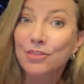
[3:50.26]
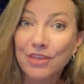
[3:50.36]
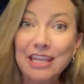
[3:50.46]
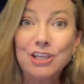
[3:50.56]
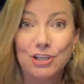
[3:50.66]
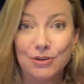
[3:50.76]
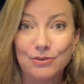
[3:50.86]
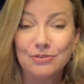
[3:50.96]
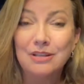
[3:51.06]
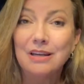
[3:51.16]
thank
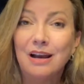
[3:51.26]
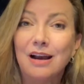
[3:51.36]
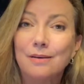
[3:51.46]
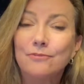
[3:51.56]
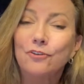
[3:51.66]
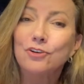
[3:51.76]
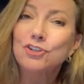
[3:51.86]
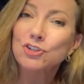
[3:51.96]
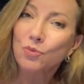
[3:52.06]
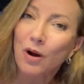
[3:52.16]
you um, for
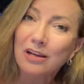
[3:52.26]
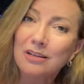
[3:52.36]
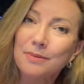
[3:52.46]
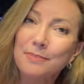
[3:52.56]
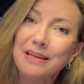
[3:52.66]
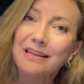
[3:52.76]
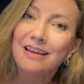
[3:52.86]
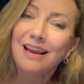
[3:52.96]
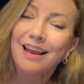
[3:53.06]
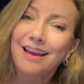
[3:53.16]
just welcoming
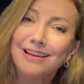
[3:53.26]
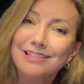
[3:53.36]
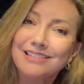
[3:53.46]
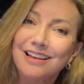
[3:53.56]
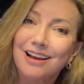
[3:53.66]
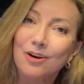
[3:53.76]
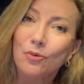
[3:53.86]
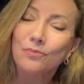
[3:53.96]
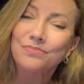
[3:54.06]
me and uh,